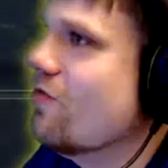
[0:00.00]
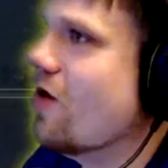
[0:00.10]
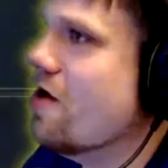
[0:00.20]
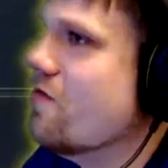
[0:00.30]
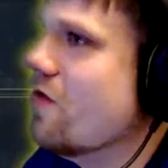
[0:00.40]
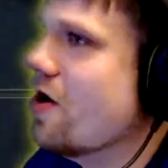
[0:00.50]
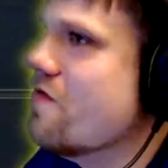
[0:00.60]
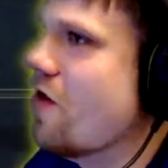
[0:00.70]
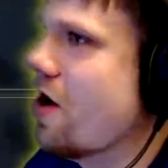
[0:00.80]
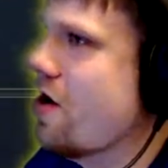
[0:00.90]
Run,
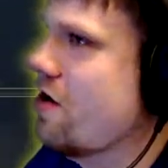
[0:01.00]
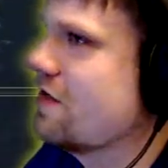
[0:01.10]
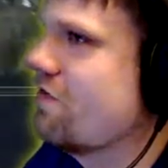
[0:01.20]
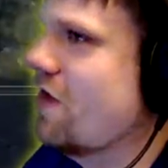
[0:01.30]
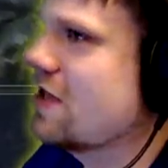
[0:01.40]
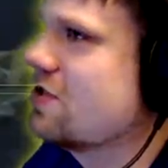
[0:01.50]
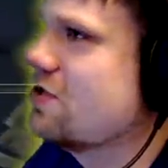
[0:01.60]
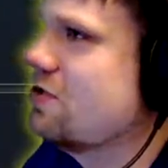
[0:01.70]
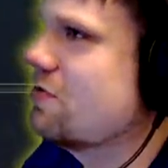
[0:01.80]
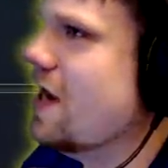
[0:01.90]
run, run as fast
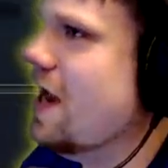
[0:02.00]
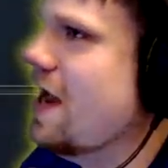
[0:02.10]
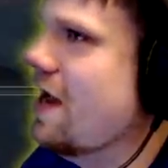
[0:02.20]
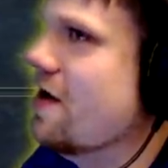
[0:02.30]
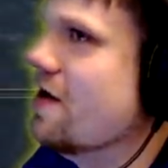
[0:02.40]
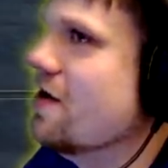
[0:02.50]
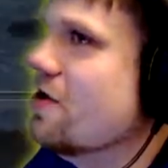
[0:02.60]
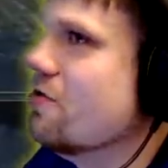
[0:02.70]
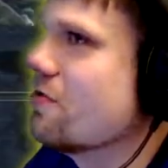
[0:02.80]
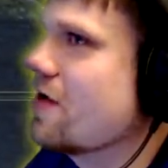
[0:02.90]
as you can.
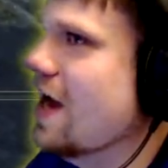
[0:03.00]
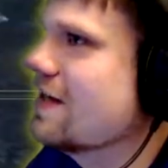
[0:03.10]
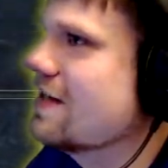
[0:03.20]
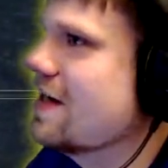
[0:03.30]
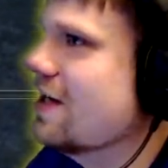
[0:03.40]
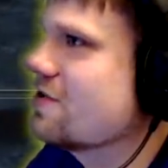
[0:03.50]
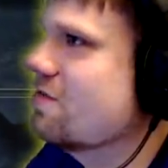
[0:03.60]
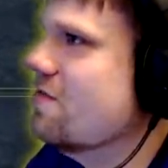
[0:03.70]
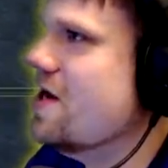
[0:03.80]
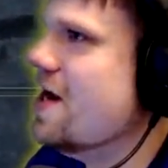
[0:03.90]
You can't
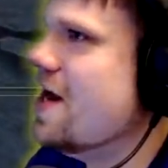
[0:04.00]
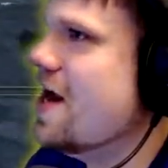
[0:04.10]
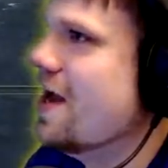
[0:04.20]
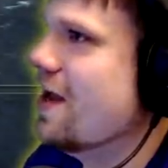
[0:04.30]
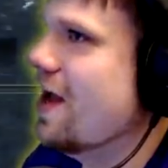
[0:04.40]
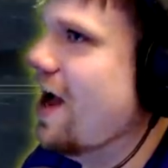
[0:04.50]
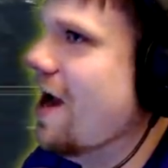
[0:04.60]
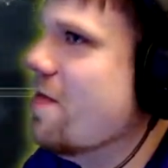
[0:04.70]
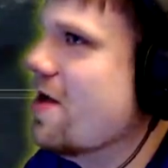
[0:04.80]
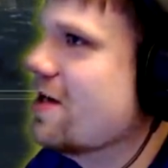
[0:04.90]
catch me.
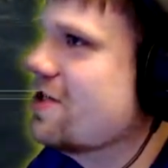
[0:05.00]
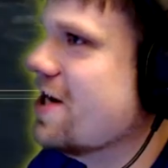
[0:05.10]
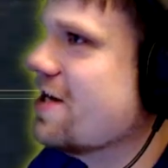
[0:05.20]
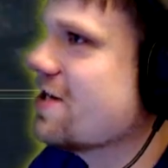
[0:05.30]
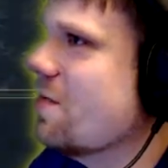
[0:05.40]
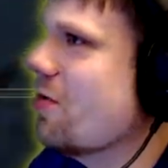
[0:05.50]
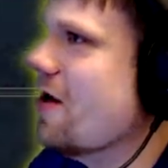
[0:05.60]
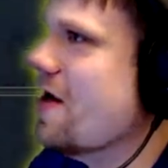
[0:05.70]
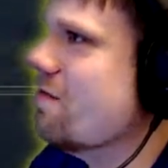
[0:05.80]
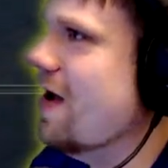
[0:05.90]
I'm the
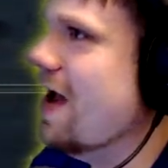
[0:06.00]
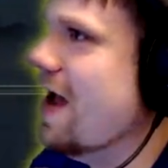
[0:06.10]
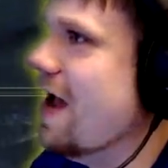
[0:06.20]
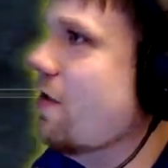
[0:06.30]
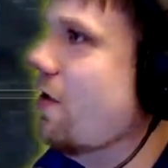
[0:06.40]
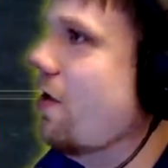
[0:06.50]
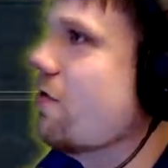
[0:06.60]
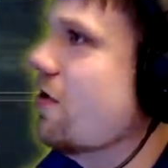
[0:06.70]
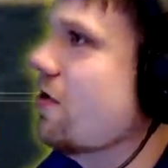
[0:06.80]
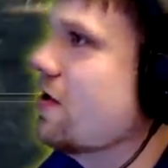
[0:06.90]
gingerbread man.
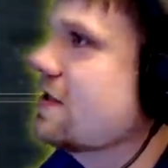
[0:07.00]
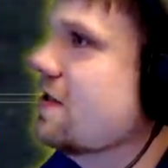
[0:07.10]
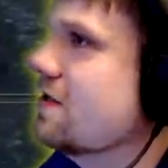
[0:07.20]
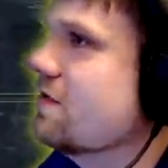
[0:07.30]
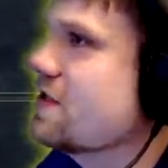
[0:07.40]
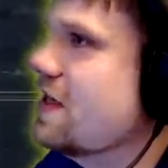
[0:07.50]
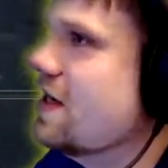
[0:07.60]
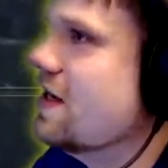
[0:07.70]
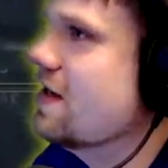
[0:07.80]
Oh god, he's gonna sit.